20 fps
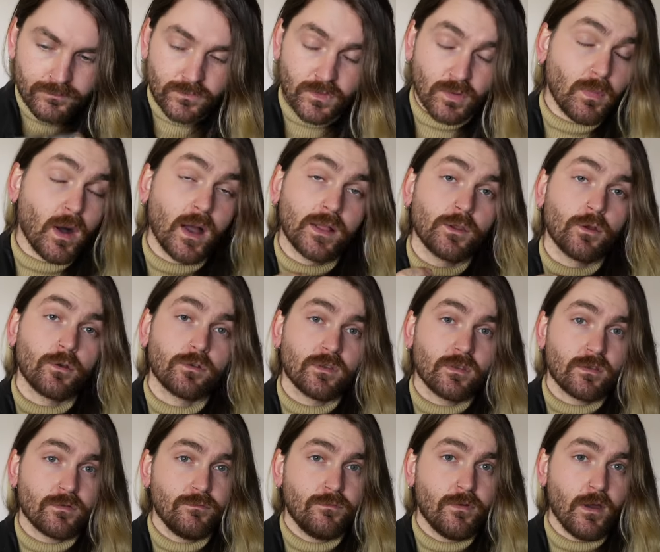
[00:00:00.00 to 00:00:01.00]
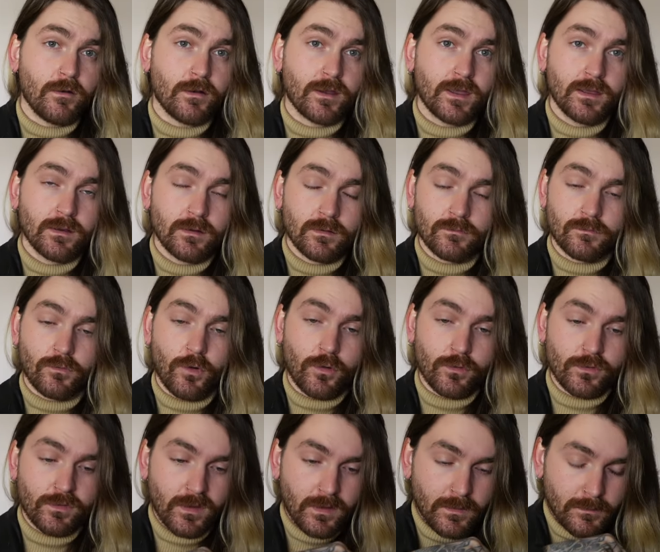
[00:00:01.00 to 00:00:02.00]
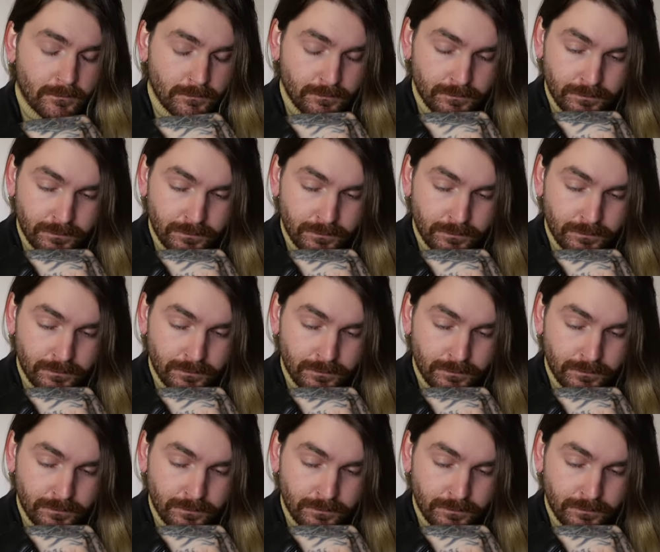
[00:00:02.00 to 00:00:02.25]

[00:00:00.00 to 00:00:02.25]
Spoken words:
To my nose, it's very rosy.